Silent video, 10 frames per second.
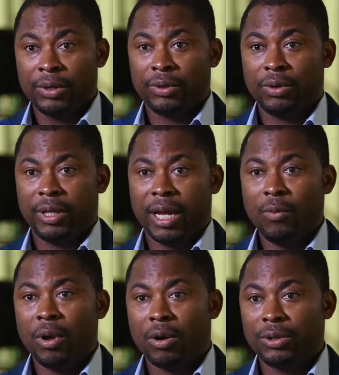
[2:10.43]
So there
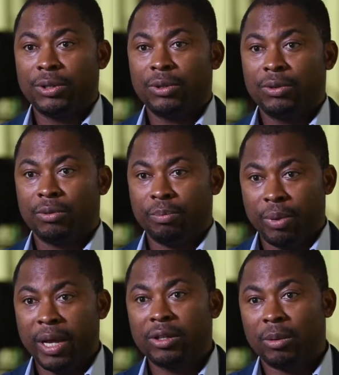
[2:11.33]
we continue to
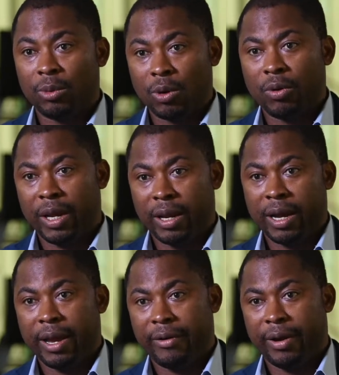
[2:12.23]
play some role in
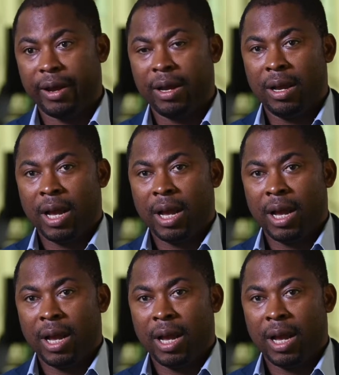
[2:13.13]
that area.